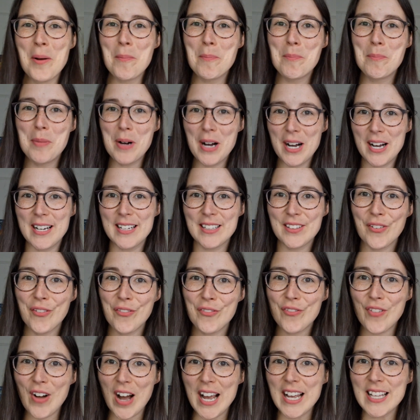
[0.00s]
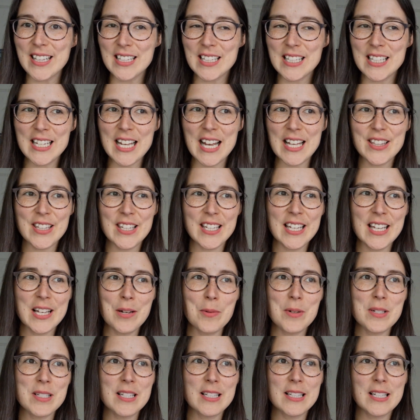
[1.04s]
But finally, I think it
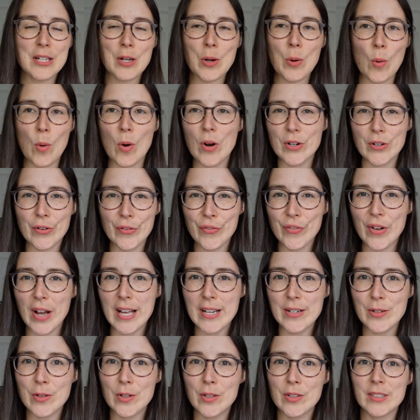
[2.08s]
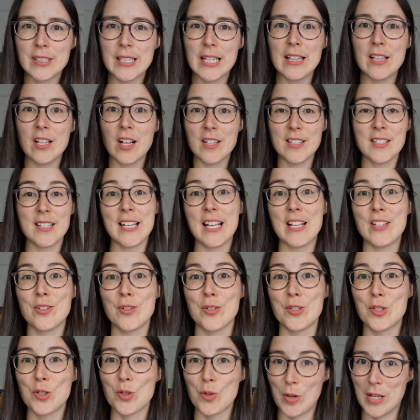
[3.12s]
was in the quarterfinal, they lost against
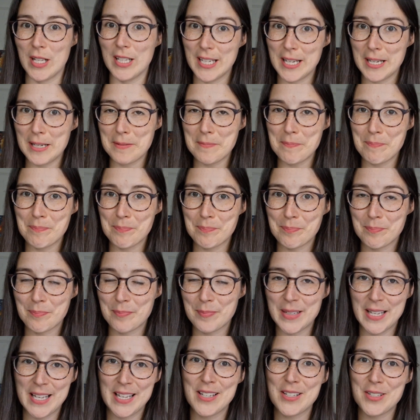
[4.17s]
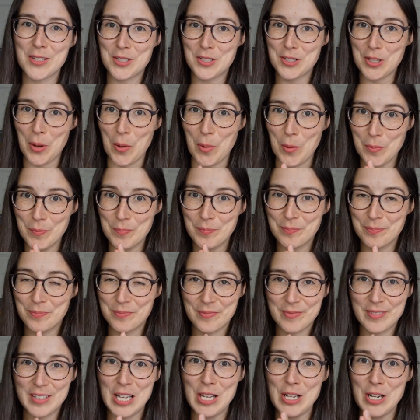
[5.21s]
Australia. So,
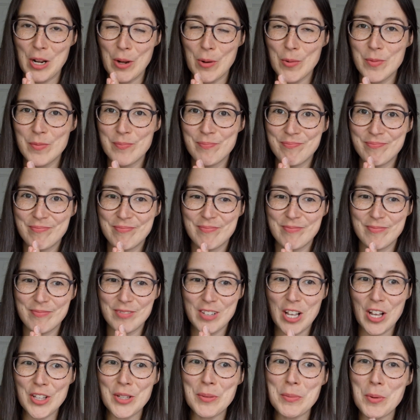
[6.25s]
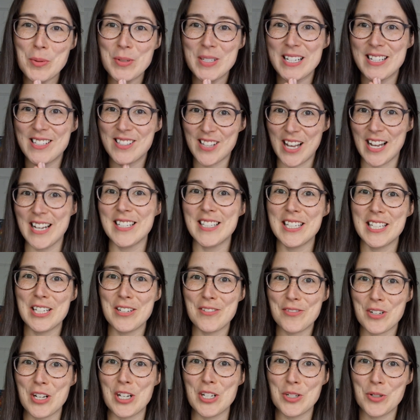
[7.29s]
you know, not the most exciting
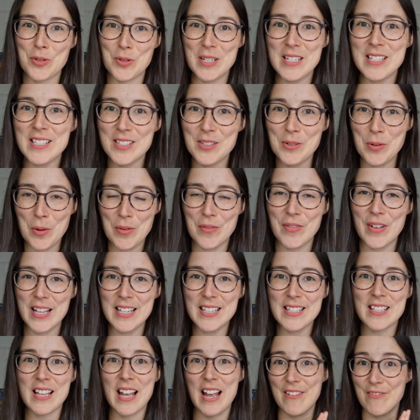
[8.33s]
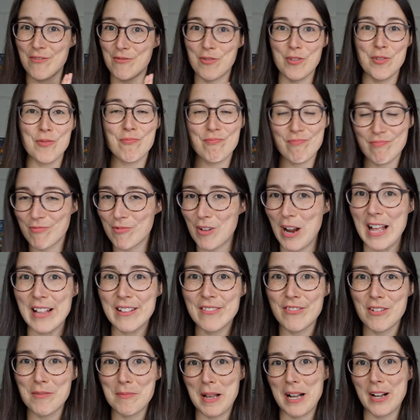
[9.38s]
of countries, no offense. I've read
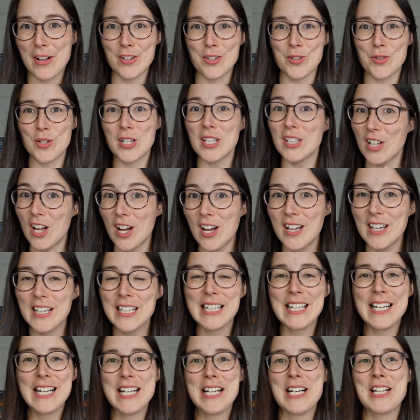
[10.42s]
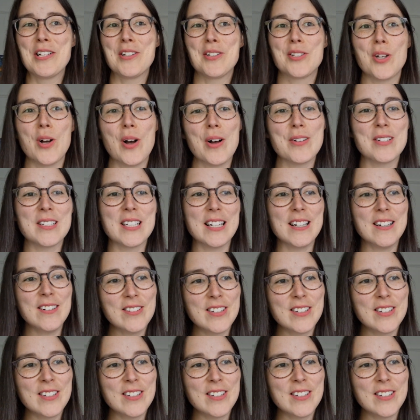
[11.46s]
from that country a lot, so I was like,